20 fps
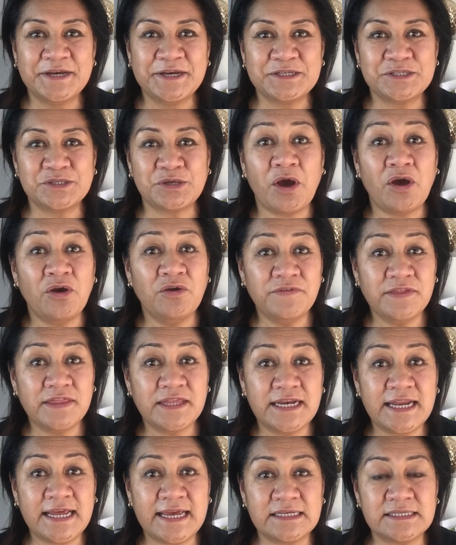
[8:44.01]
So over the
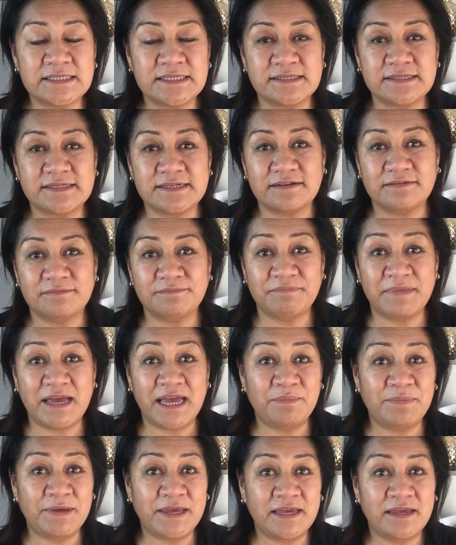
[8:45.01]
next
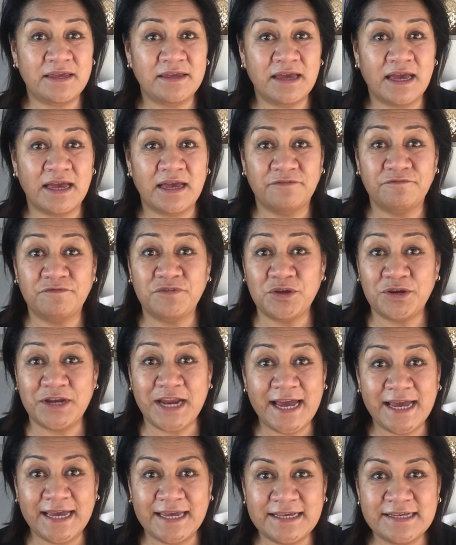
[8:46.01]
maybe a few
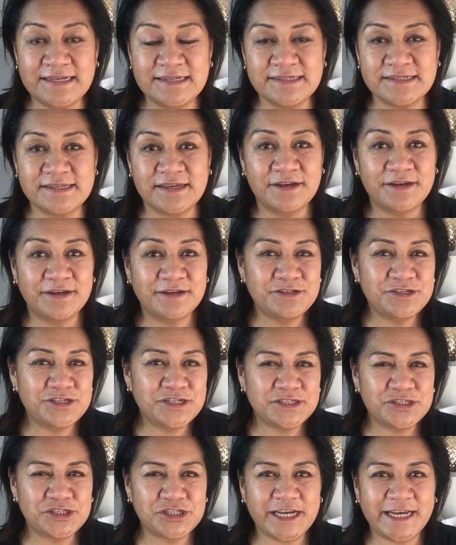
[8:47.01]
days,
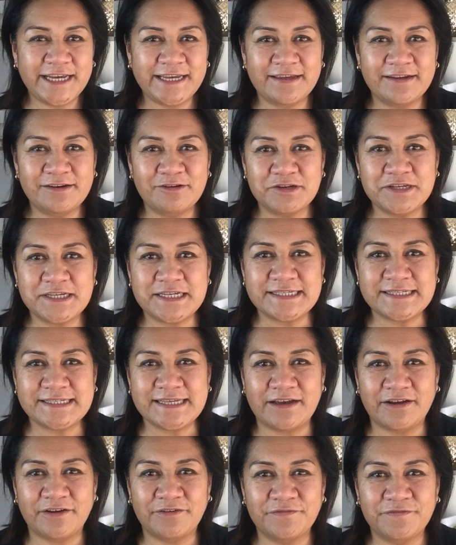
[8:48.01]
just check in on
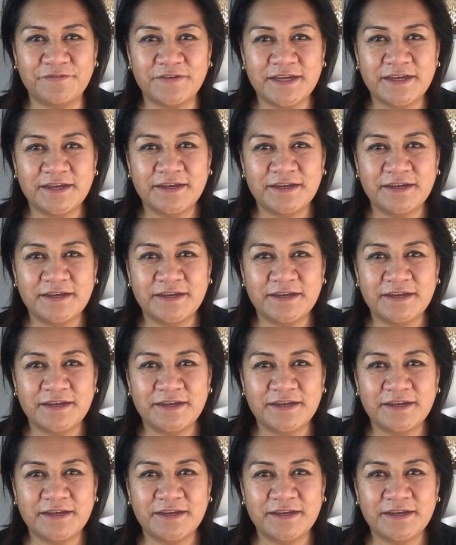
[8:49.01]
yourself.